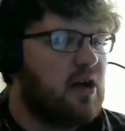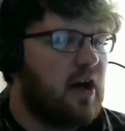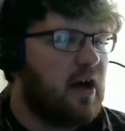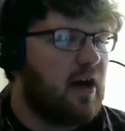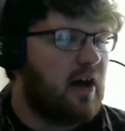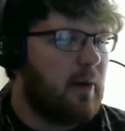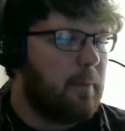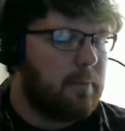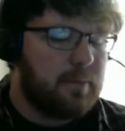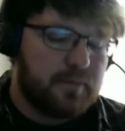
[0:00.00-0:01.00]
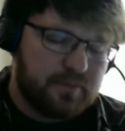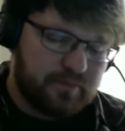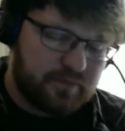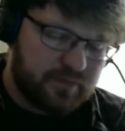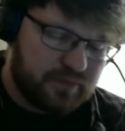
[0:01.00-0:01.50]

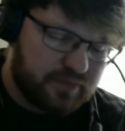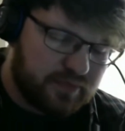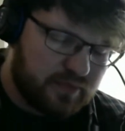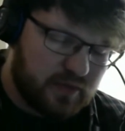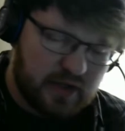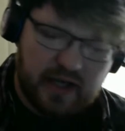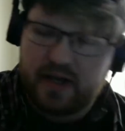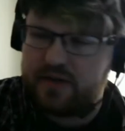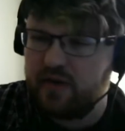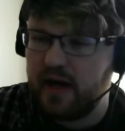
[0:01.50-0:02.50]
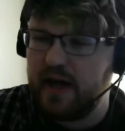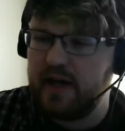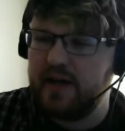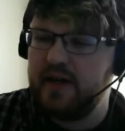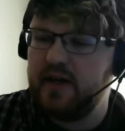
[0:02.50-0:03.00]
Yeah, so
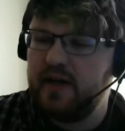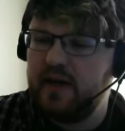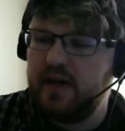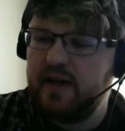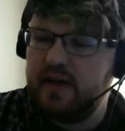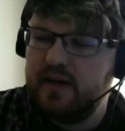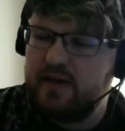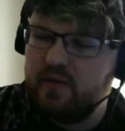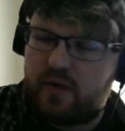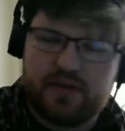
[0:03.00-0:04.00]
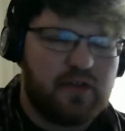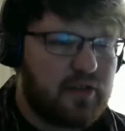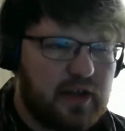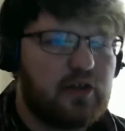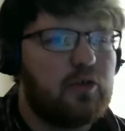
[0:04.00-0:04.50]
I want to
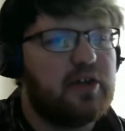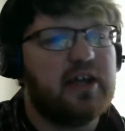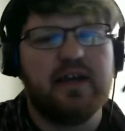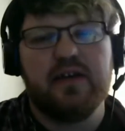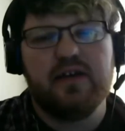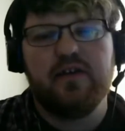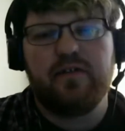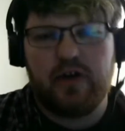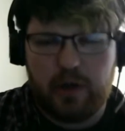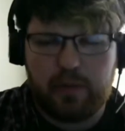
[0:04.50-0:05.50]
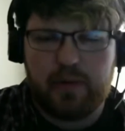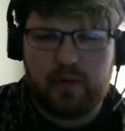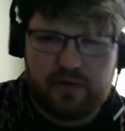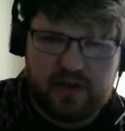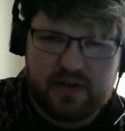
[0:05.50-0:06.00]
thank you, D, for helping me
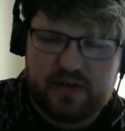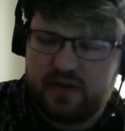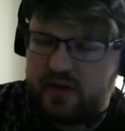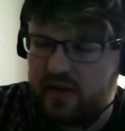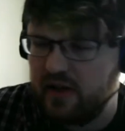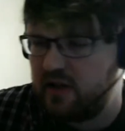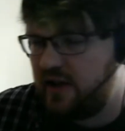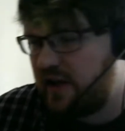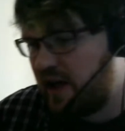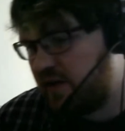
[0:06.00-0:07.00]
with this and cleaning out